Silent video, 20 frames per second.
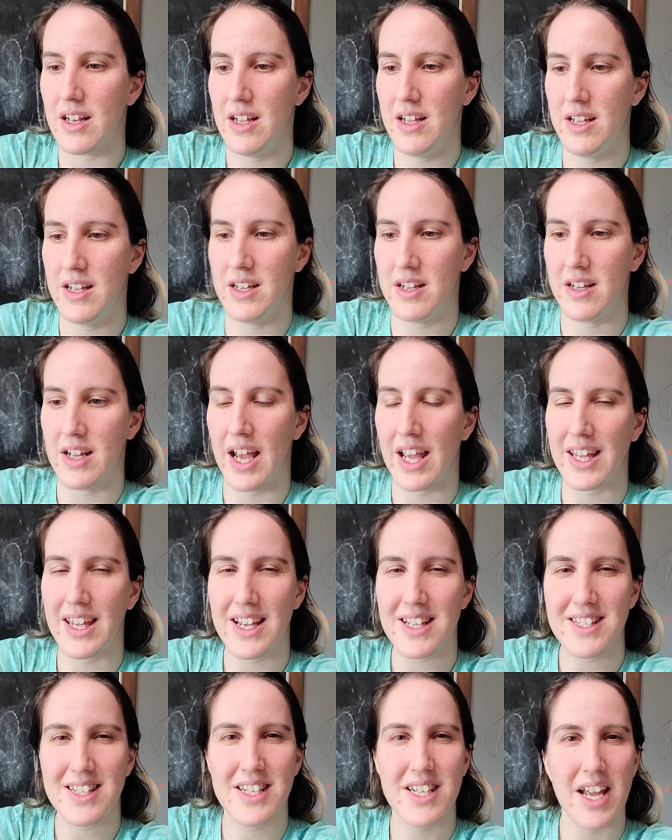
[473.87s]
I
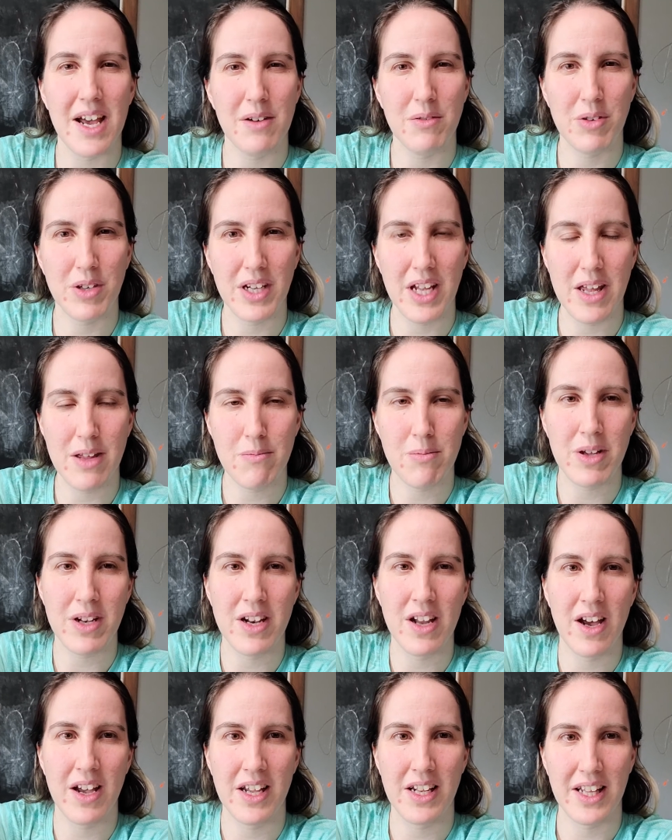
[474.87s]
guess, networking, but
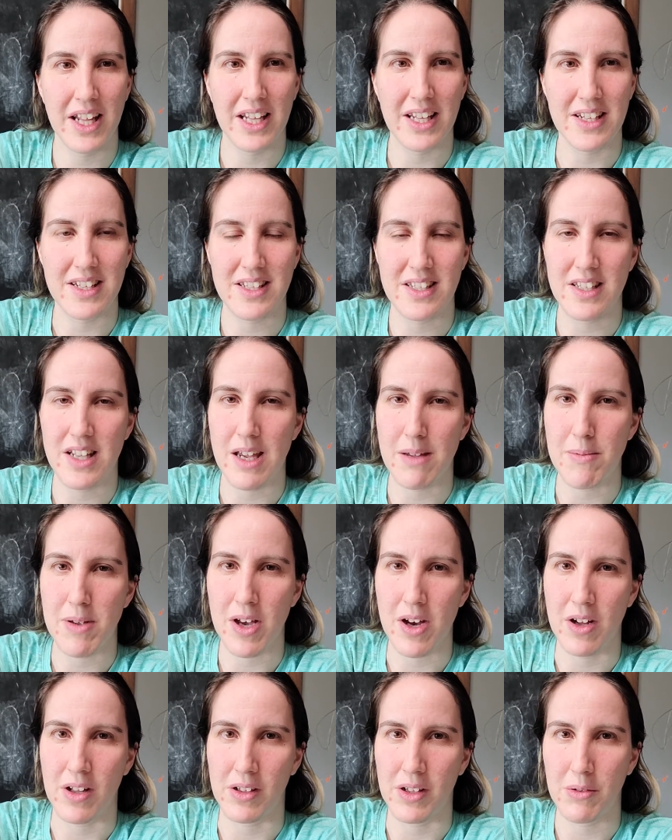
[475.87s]
not in like a slimy
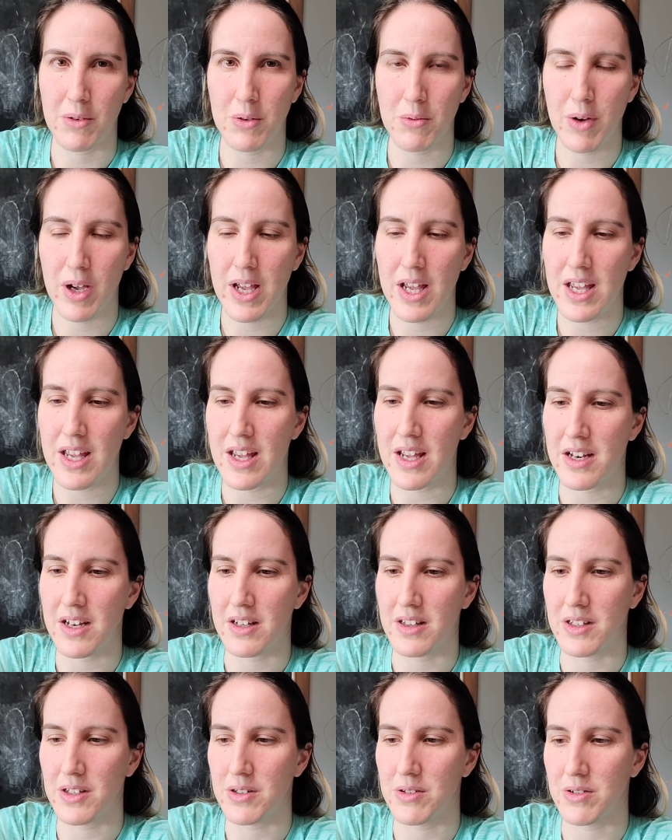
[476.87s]
Hollywood way, in
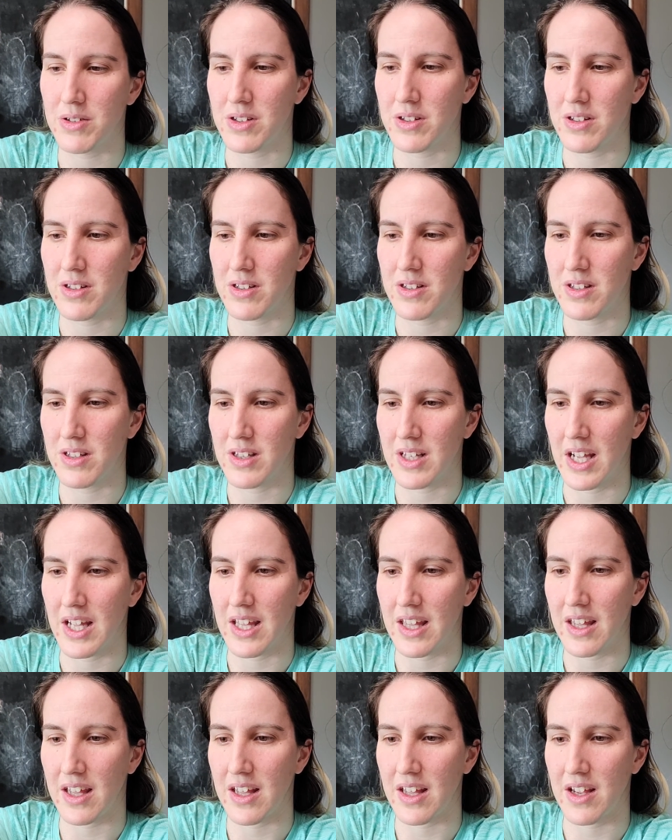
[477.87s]
a literal
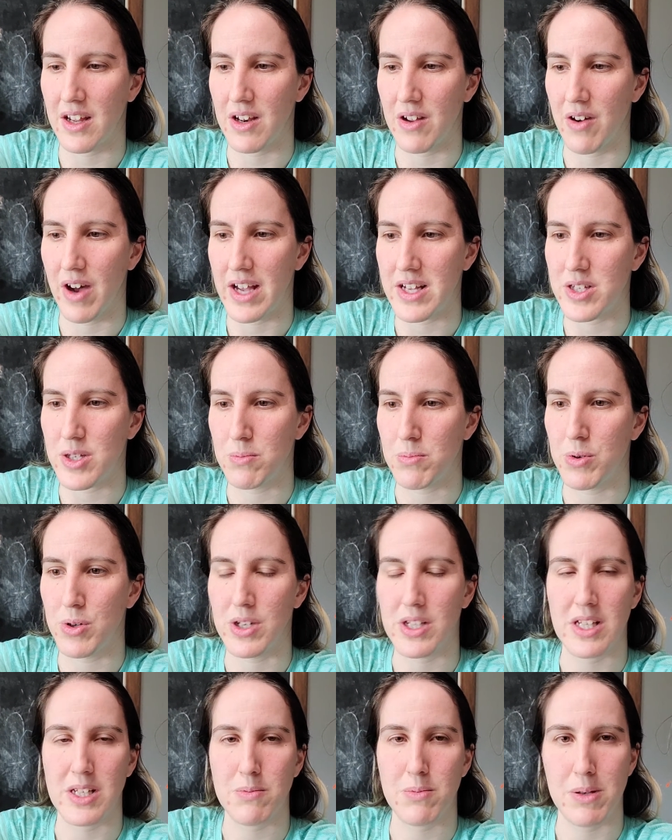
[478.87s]
like, you know, I
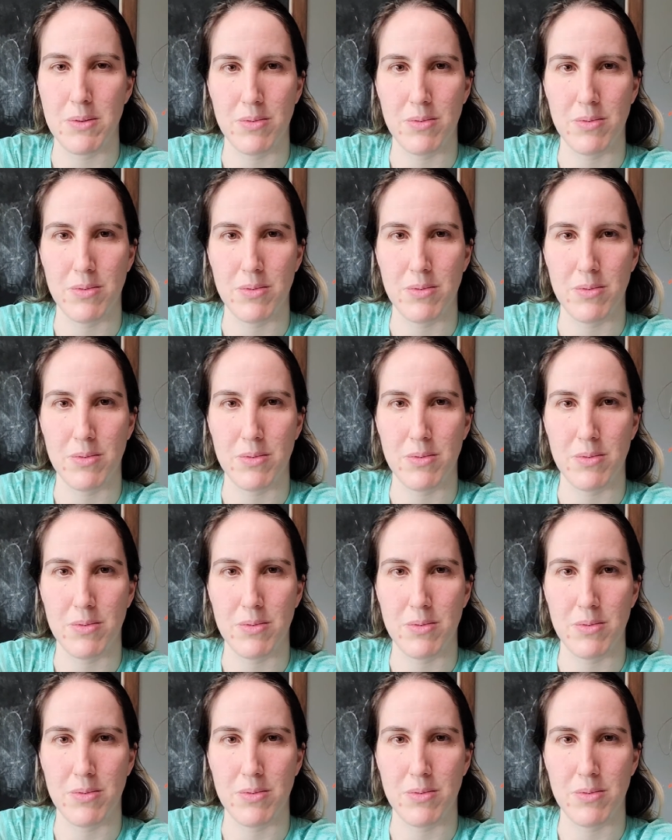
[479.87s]
support these